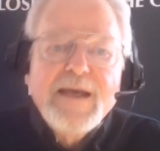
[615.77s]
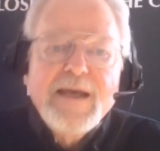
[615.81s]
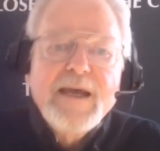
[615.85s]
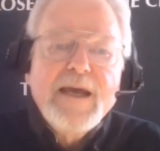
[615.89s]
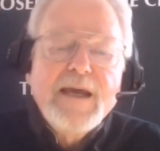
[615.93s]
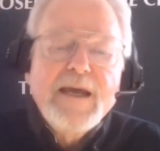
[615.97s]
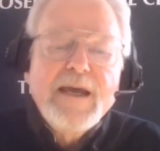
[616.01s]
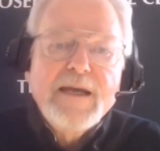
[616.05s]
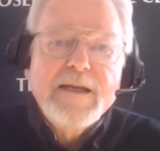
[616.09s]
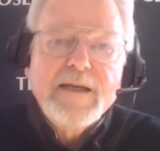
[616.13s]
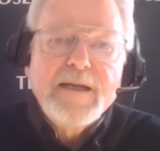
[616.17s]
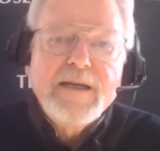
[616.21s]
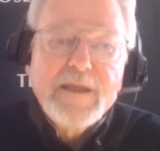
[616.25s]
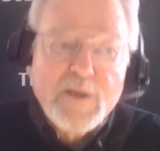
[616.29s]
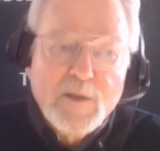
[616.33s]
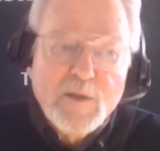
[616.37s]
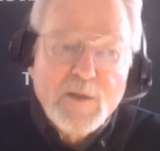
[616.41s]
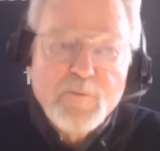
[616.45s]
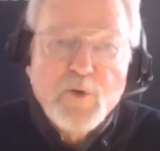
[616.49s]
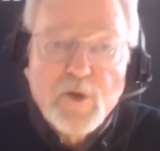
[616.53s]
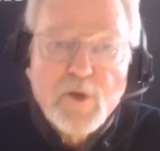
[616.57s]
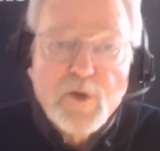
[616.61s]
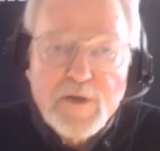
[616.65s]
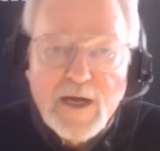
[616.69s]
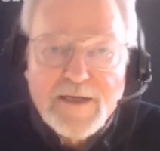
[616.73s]
And in the
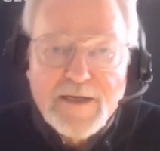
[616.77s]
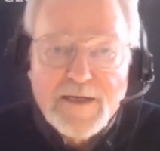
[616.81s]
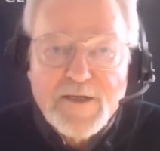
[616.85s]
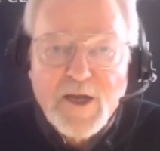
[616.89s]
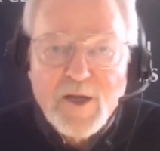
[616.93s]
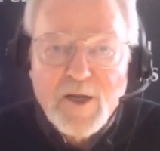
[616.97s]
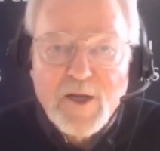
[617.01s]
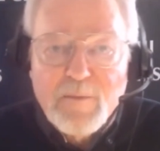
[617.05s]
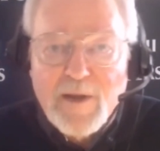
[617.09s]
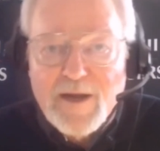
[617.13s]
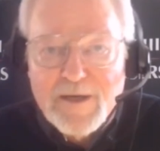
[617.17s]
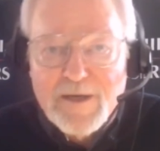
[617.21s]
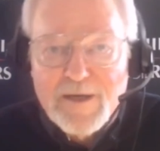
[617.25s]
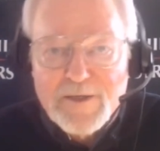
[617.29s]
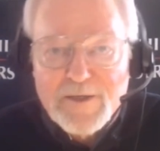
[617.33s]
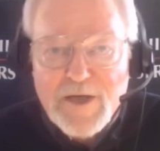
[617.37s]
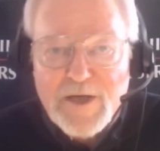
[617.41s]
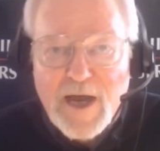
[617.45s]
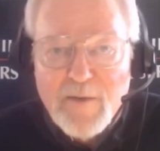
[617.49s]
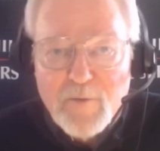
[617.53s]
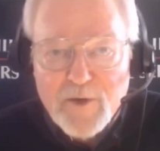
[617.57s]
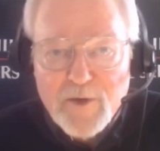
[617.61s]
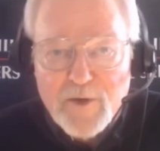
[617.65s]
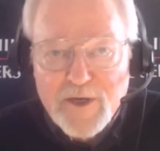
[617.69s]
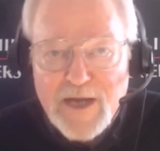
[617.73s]
book, I tell about a
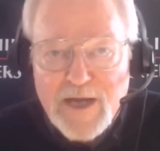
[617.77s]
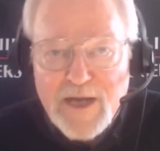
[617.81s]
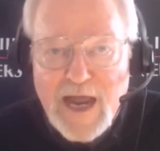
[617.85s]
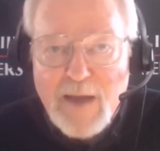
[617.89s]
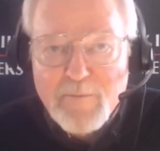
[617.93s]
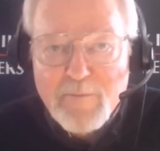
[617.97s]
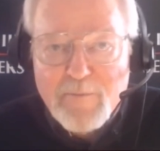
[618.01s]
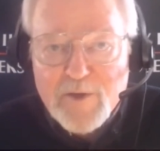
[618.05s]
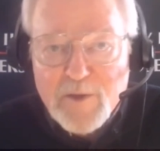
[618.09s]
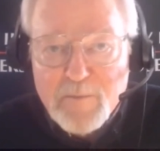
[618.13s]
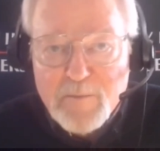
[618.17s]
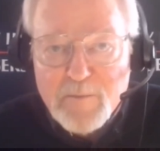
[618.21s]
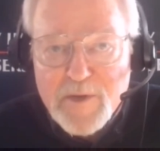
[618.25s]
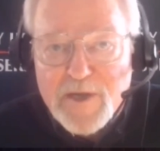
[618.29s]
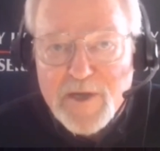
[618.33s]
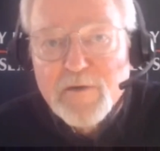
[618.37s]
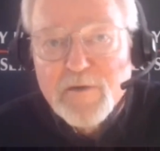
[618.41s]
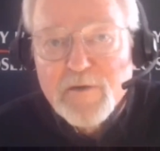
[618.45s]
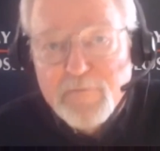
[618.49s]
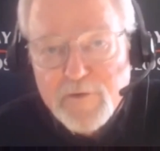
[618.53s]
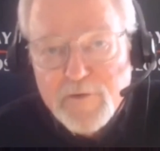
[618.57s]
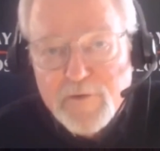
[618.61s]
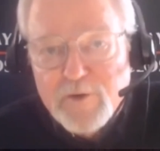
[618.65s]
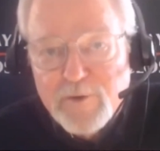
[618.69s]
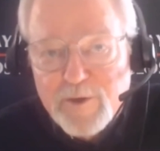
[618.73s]
time when it happened to me
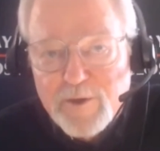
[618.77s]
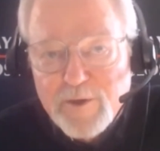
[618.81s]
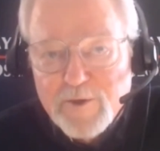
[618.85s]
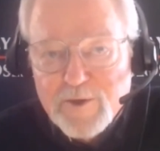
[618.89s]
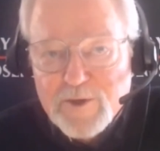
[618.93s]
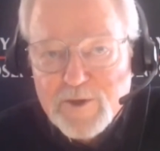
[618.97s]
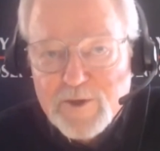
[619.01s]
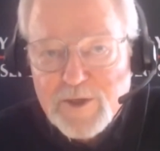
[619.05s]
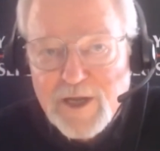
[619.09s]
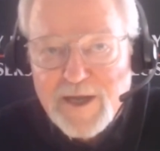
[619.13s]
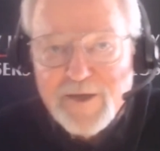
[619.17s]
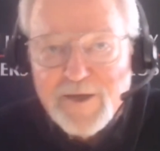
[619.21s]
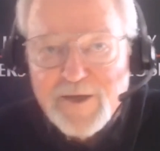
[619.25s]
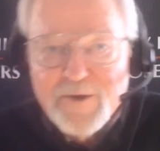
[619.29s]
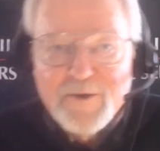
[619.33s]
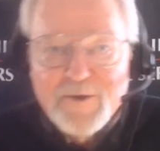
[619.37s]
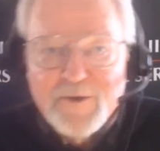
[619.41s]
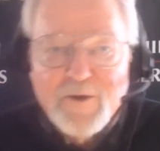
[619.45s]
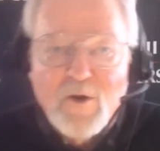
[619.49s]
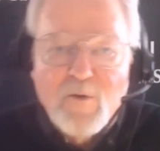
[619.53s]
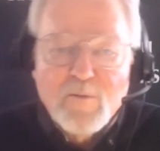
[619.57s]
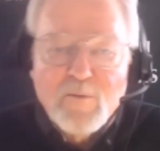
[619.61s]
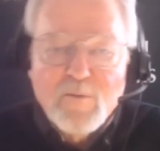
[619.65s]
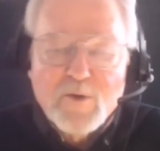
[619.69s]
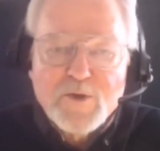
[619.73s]
a few years later,
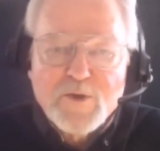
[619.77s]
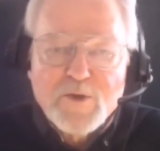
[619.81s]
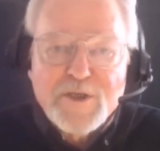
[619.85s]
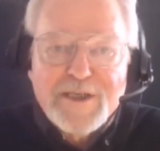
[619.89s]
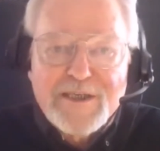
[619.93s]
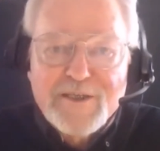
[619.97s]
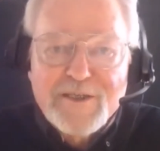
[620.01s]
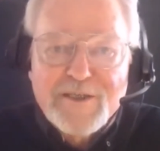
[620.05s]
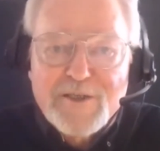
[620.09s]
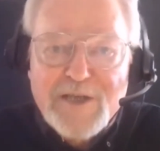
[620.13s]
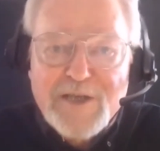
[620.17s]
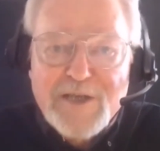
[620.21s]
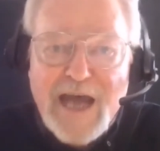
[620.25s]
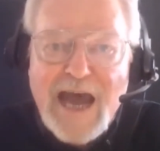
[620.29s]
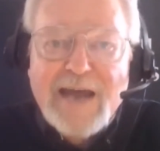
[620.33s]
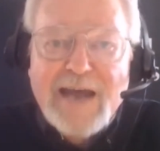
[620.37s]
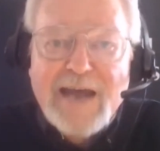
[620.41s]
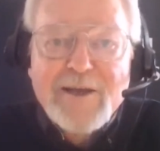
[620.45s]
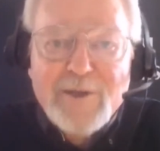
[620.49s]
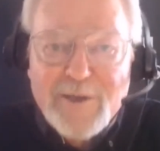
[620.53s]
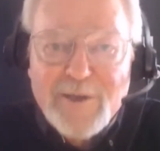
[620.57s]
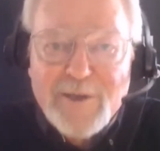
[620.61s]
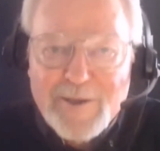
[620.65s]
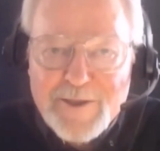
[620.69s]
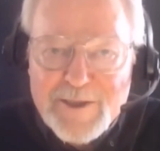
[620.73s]
almost
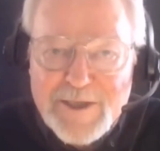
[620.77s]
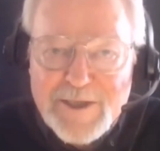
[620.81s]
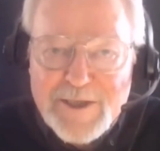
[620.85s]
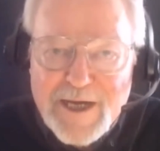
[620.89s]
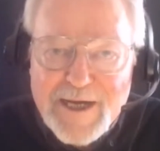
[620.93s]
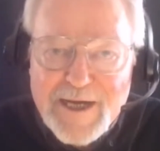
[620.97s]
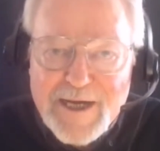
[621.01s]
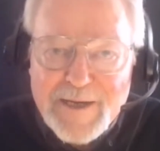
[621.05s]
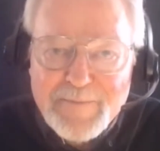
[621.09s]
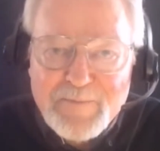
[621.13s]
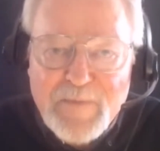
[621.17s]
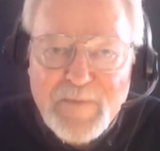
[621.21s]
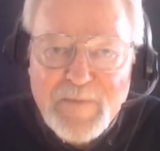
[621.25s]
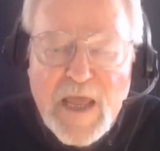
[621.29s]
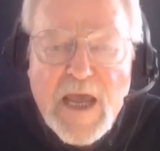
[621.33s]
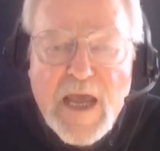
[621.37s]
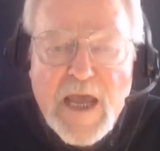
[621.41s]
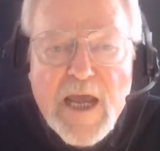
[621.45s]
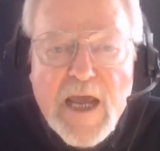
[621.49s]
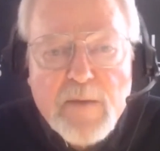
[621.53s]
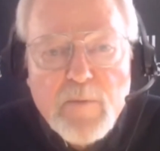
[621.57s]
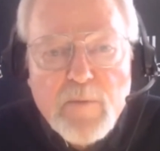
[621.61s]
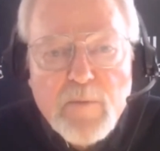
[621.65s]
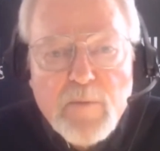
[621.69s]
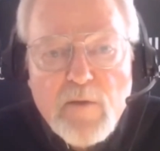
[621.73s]
exactly the same.
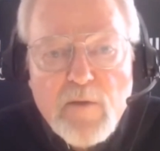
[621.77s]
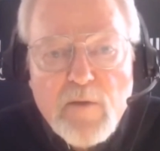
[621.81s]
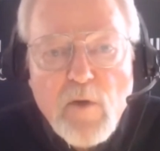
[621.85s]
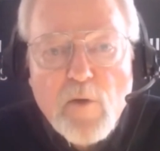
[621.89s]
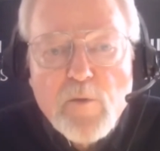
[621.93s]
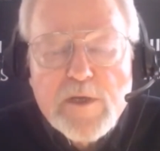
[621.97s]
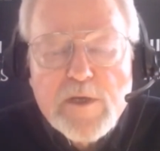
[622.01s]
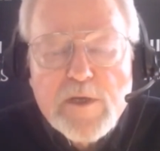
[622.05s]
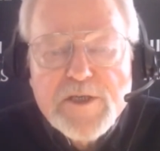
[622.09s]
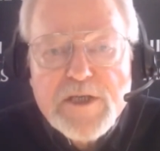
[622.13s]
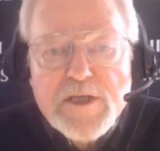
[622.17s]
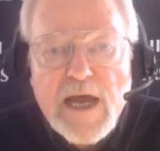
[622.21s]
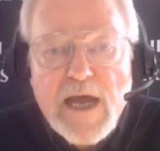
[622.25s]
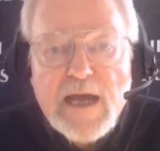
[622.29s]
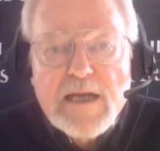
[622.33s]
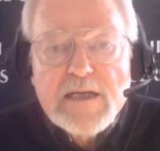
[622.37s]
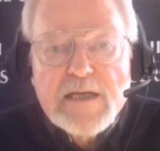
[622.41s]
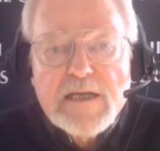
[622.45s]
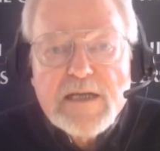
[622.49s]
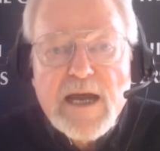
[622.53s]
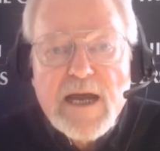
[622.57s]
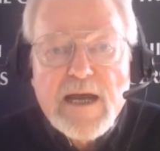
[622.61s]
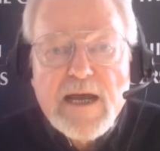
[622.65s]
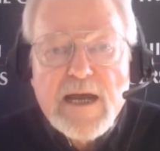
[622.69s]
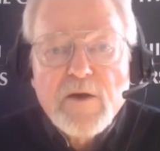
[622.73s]
But anyway, we sat
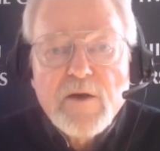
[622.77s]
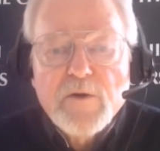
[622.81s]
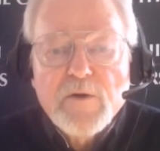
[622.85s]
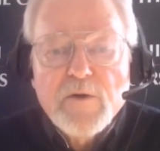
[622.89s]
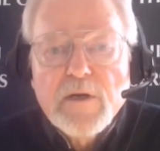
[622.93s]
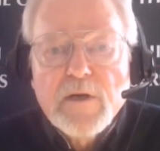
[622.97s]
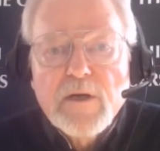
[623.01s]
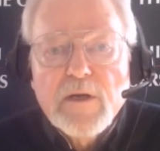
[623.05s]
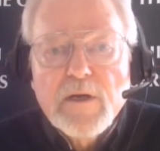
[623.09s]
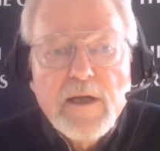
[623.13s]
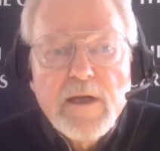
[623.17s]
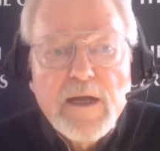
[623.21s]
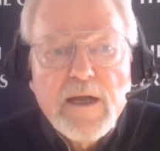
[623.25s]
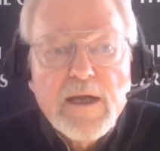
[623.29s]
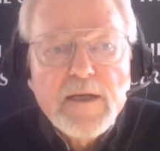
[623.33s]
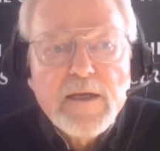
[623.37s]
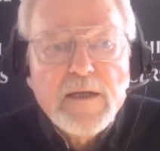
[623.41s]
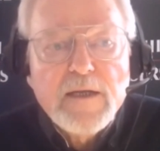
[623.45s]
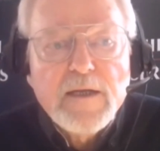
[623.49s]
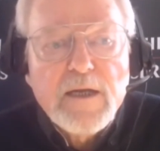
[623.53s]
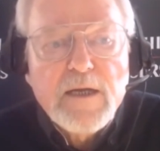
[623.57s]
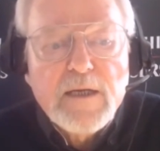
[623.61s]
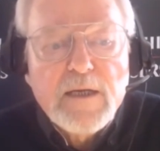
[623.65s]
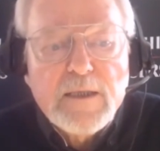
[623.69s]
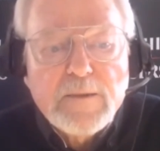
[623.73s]
down,
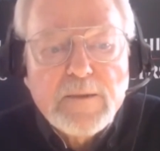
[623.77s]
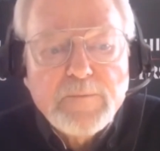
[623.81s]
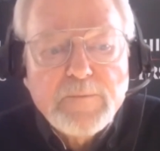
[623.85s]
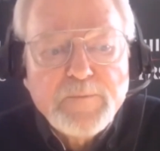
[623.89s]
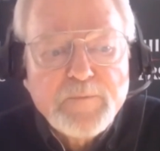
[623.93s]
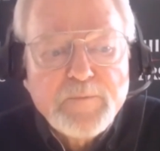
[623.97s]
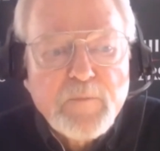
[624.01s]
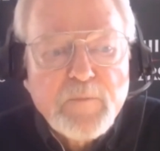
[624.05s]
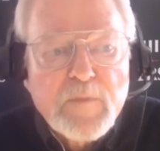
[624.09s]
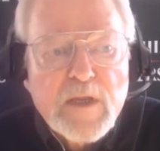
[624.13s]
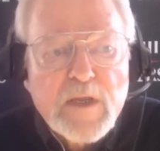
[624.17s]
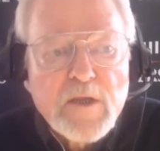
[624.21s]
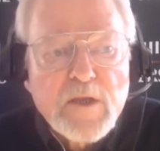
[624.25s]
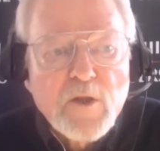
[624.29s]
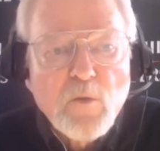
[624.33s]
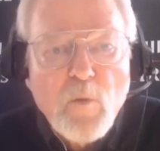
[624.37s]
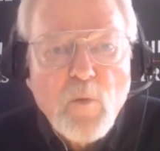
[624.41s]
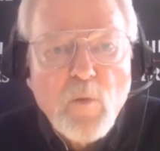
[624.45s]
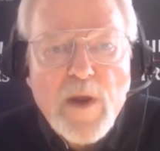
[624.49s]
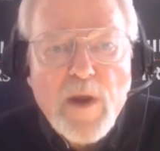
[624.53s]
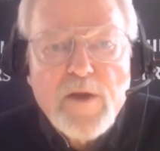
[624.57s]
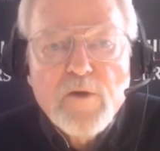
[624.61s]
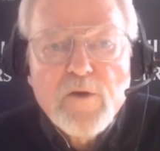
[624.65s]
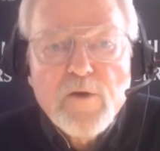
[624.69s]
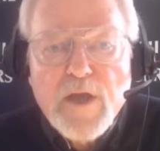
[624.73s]
and the
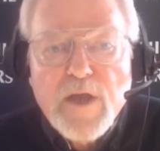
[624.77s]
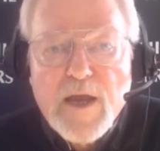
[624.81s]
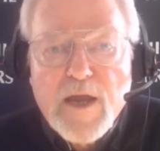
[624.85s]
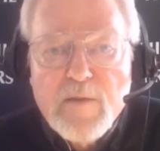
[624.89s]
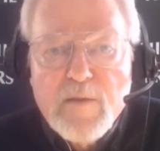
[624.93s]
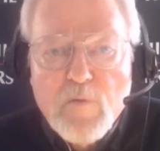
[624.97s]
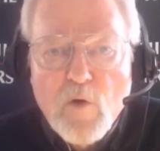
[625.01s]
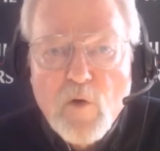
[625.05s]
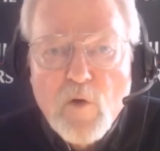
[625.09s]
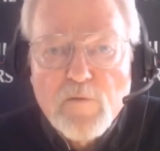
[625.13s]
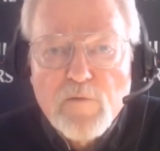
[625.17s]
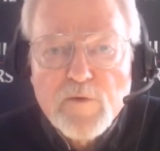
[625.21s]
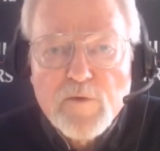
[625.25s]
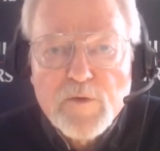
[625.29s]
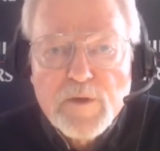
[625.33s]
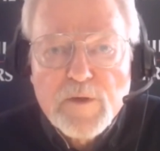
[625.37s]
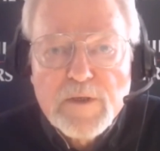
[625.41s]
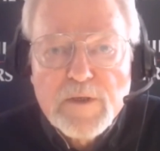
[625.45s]
waiter came over.